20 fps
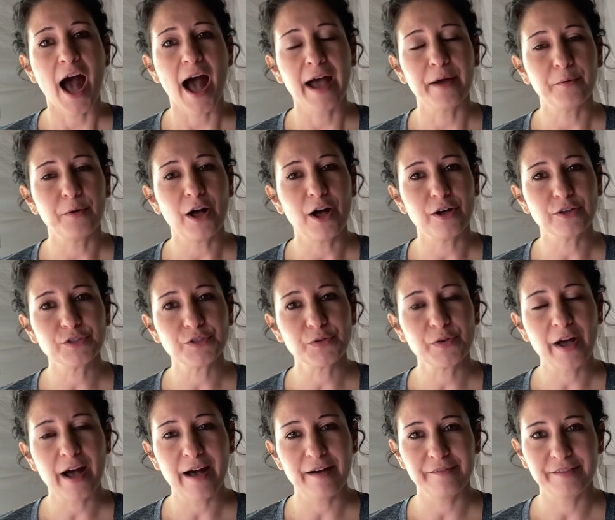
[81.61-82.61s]
I will
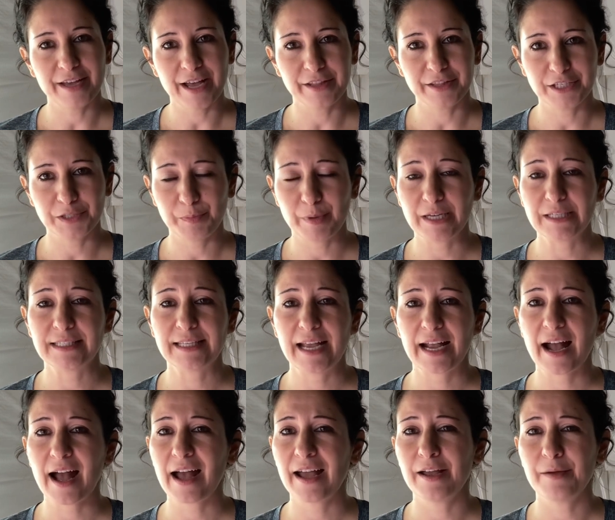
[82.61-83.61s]
also caveat this by
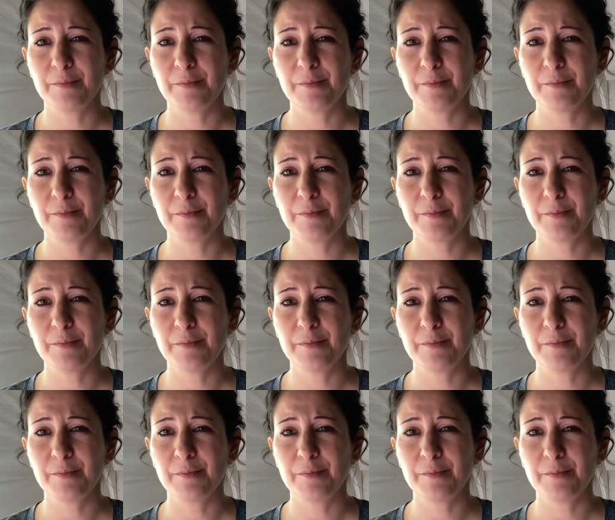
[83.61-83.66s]
saying I